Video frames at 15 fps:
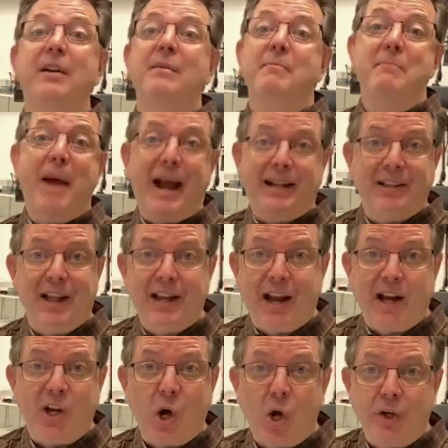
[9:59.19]
Back then, I
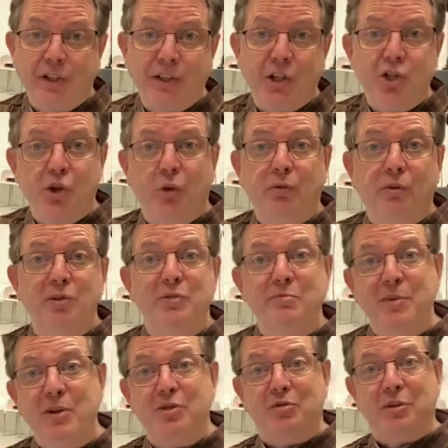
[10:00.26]
called it the Children's
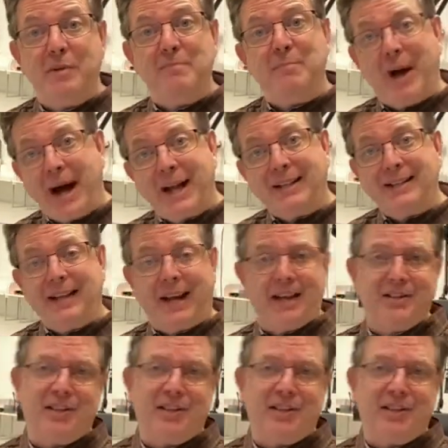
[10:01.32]
Ministry Podcast.